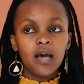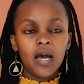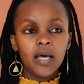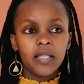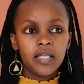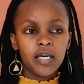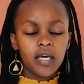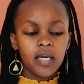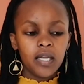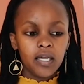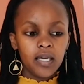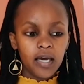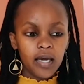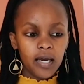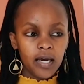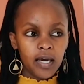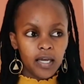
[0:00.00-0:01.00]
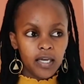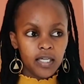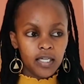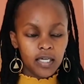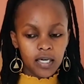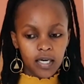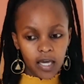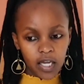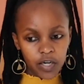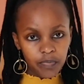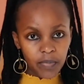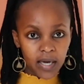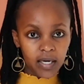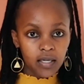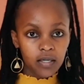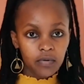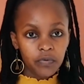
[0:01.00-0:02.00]
And then I had a
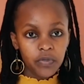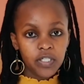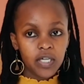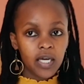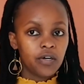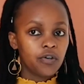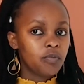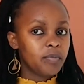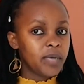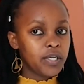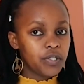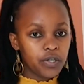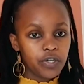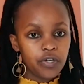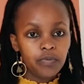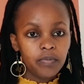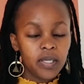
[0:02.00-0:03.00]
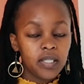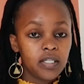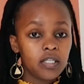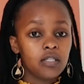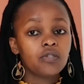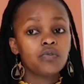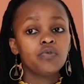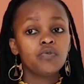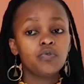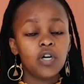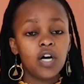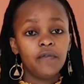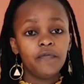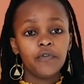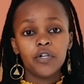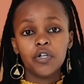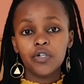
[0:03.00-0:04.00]
handbag which had all my documents. It's good to
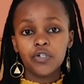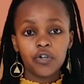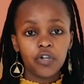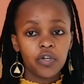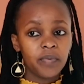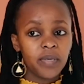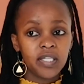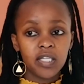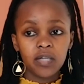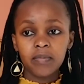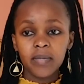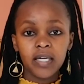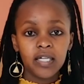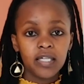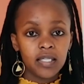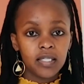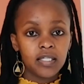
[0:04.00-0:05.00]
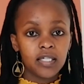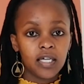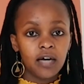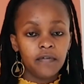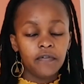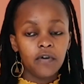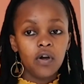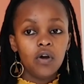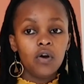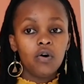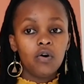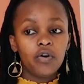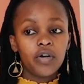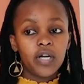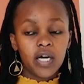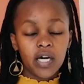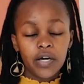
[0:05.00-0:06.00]
have all your documents and money and stuff
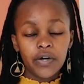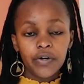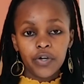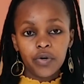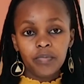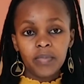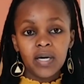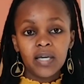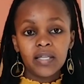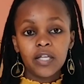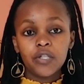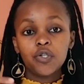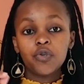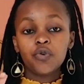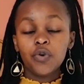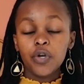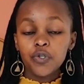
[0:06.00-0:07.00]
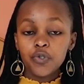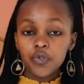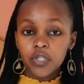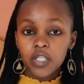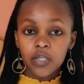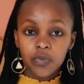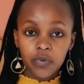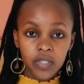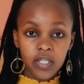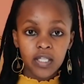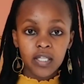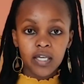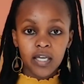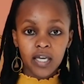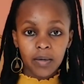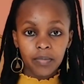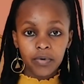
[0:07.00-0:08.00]
on a carry-on bag that you're going to sit with in
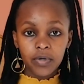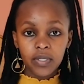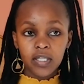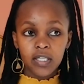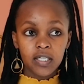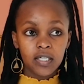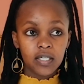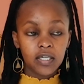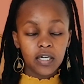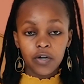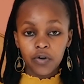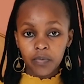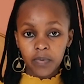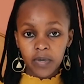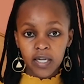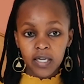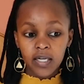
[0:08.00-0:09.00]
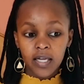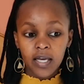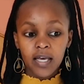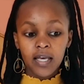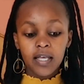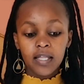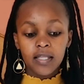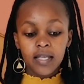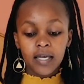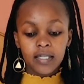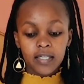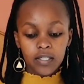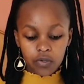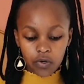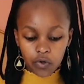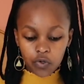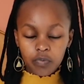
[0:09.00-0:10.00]
the aeroplane, that
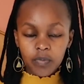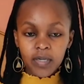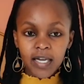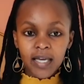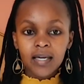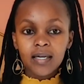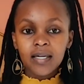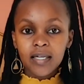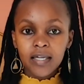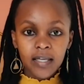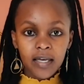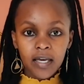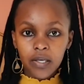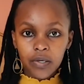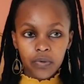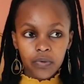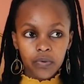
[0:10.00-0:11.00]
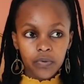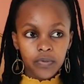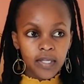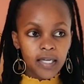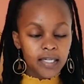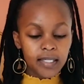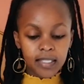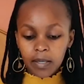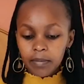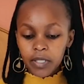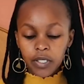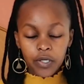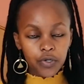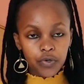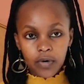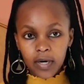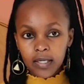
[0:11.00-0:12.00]
is going to be like near you. That is something
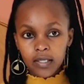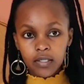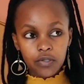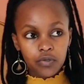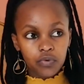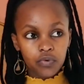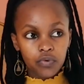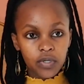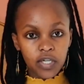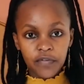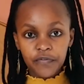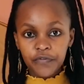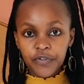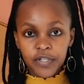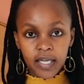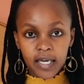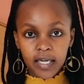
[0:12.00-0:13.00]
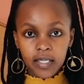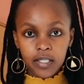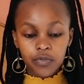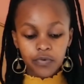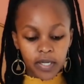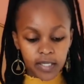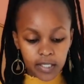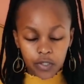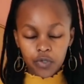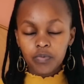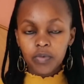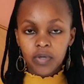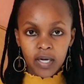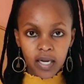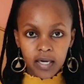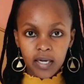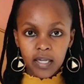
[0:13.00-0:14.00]
you don't want to leave your side. You want it to be
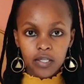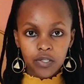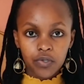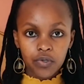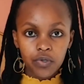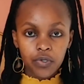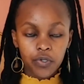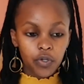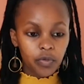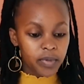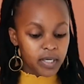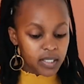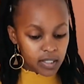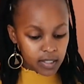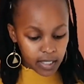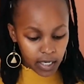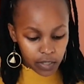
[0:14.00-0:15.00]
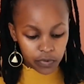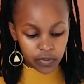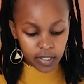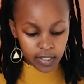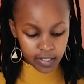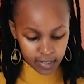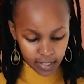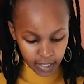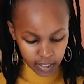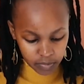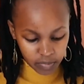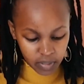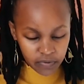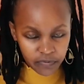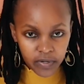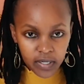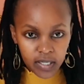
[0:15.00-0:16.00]
right next to you. So I may just start with it at
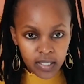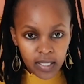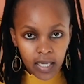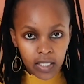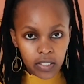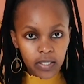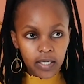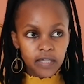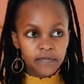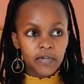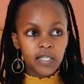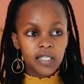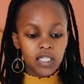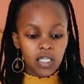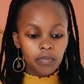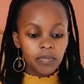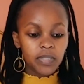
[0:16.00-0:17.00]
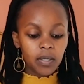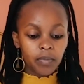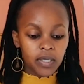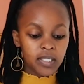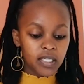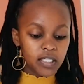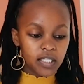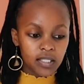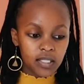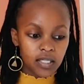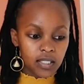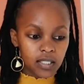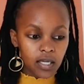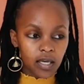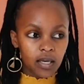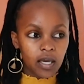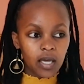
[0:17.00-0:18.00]
my feet there, so that if I sleep, someone touches it,
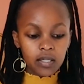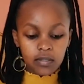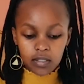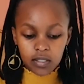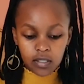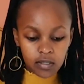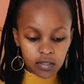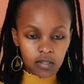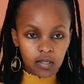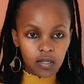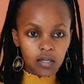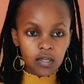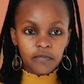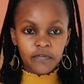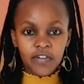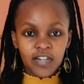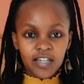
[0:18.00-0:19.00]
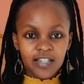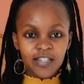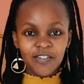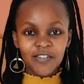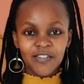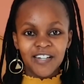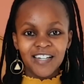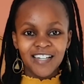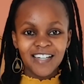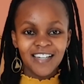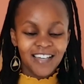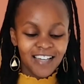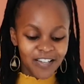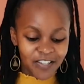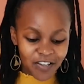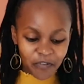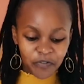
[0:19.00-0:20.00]
hey, I'll just feel it, you know.
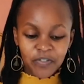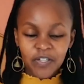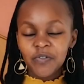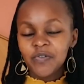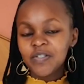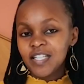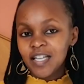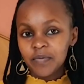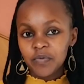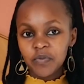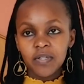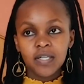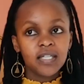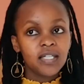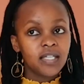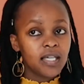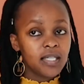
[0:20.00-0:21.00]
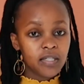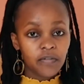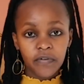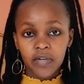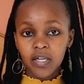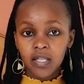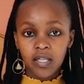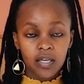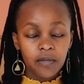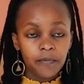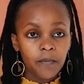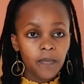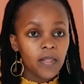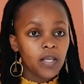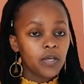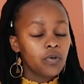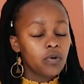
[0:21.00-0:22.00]
You have to sit with them so that in case of anything,
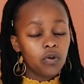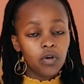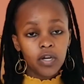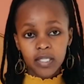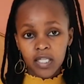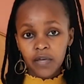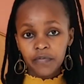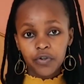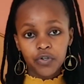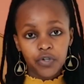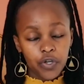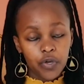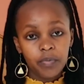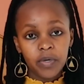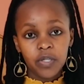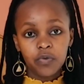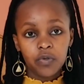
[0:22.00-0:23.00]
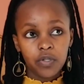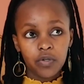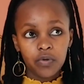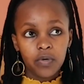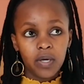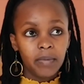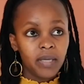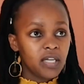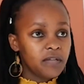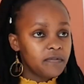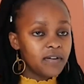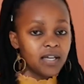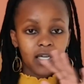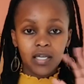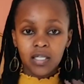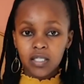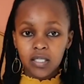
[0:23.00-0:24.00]
you'll always have your documents with you. I mean, if
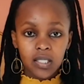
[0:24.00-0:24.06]
luggage